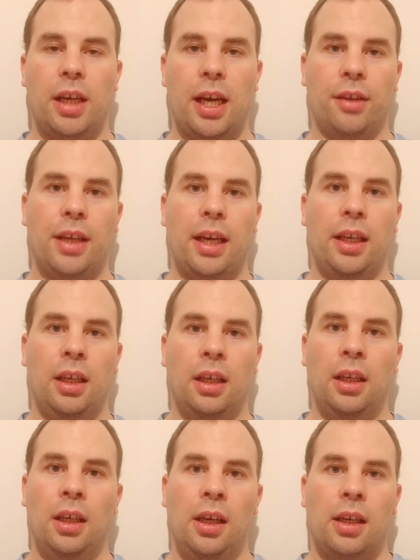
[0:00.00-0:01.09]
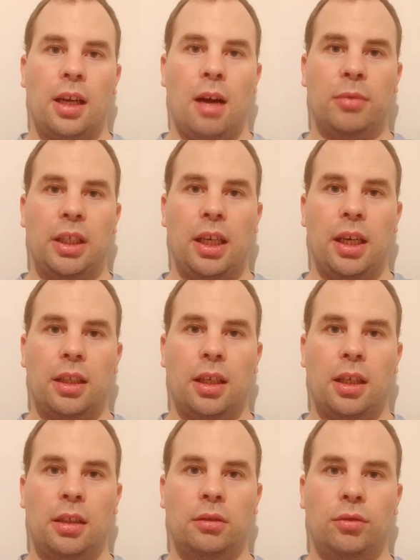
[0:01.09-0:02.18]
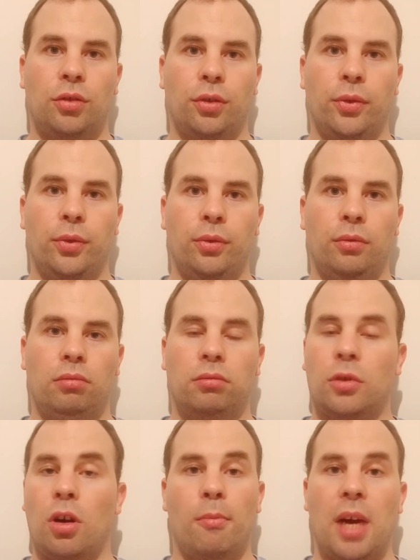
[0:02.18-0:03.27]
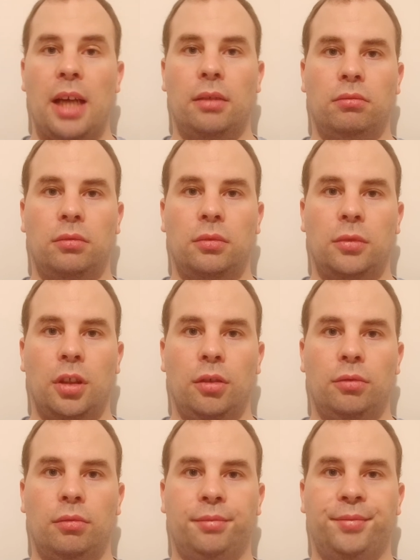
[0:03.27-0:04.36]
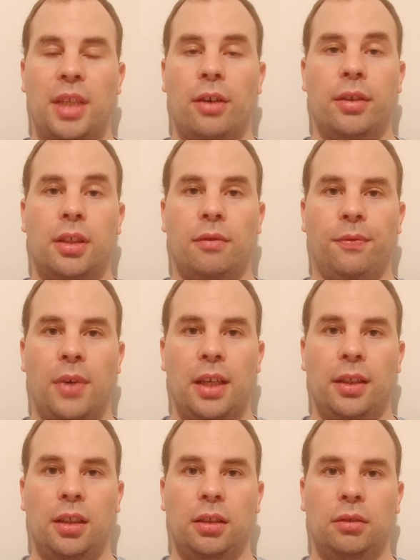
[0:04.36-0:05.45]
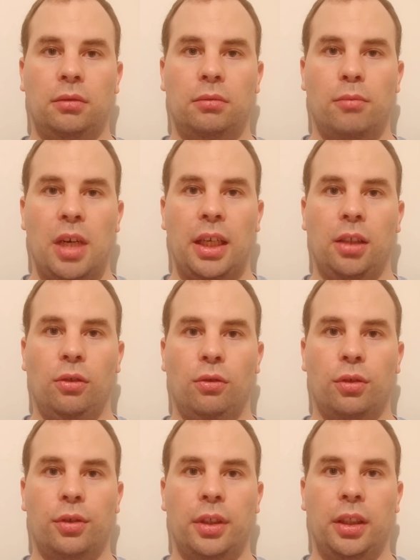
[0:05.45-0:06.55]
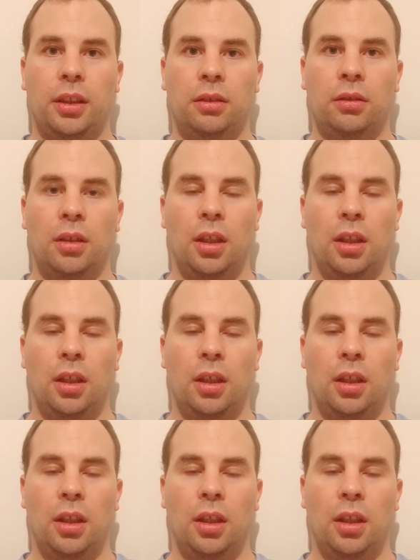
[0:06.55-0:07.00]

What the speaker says: How they come together to combat, you know, terrorism funding, money laundering,